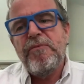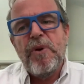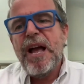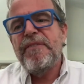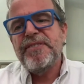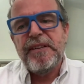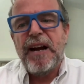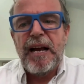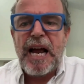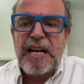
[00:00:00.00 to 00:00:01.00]
have
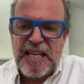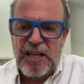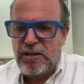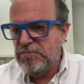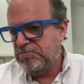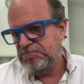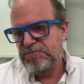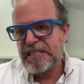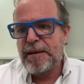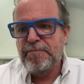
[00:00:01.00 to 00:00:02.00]
I'll tell you
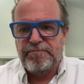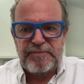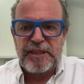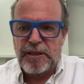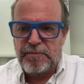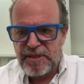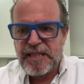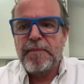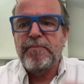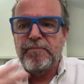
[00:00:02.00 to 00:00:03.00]
some
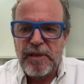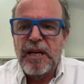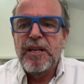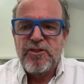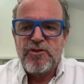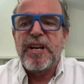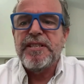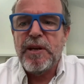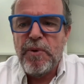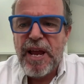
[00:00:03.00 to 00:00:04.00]
trends
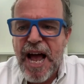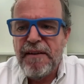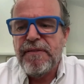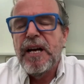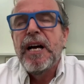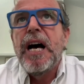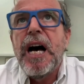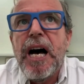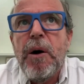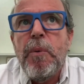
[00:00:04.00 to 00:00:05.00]
that we have.
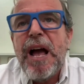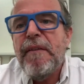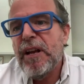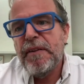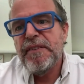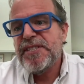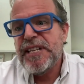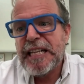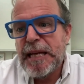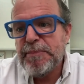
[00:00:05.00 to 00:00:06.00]
We have a lot of
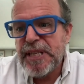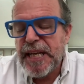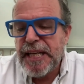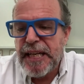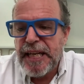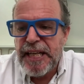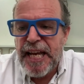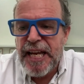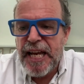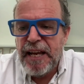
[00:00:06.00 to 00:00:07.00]
startups in
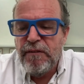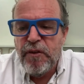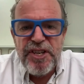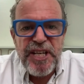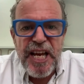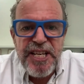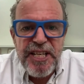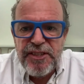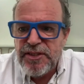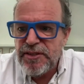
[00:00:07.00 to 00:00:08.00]
voice
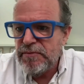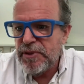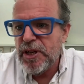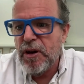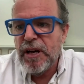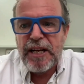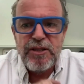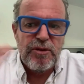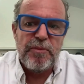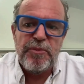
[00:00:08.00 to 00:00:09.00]
agents, you know, like
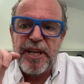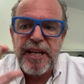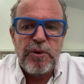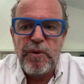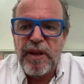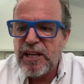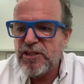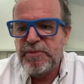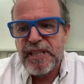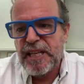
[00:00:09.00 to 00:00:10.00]
to communicate with
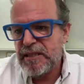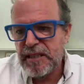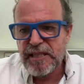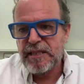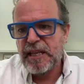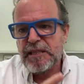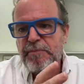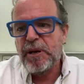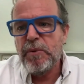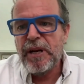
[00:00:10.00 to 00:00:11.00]
customers. That's a
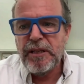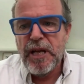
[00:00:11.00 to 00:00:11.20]
big one.